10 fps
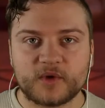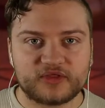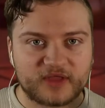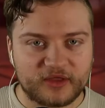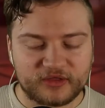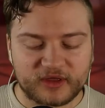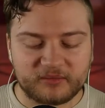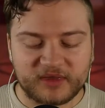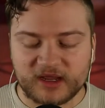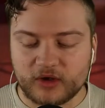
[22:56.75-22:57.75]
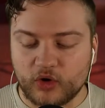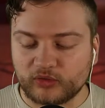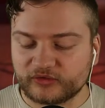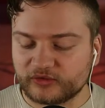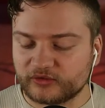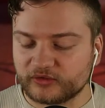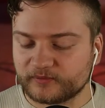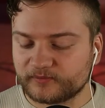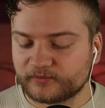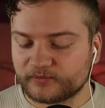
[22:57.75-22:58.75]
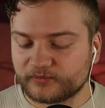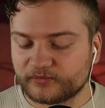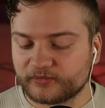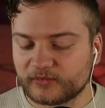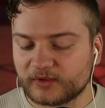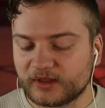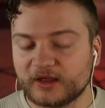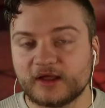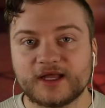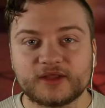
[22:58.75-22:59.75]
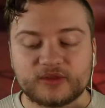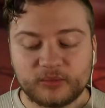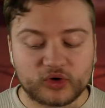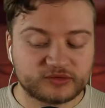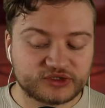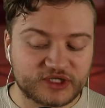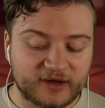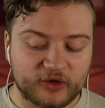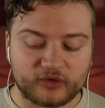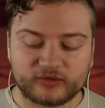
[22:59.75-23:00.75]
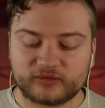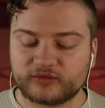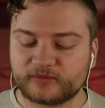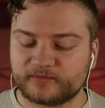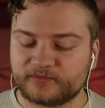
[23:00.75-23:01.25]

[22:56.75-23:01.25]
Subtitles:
with nothing being altered. The Book of Shadows